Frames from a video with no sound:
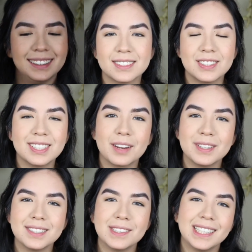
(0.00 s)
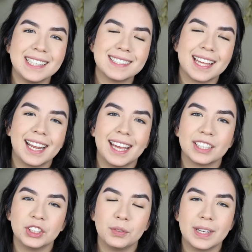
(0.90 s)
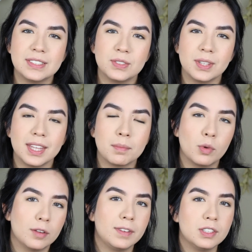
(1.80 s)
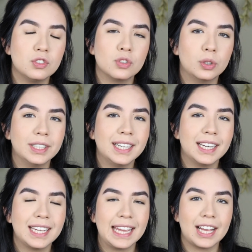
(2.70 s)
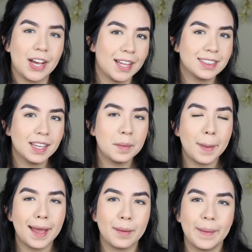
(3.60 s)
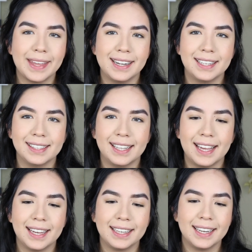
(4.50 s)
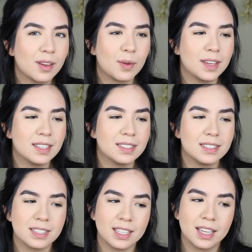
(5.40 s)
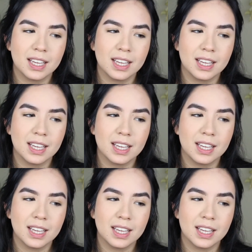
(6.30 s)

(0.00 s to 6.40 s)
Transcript: So today was a release and I actually went to the Morphe store and got them. I waited in line. It was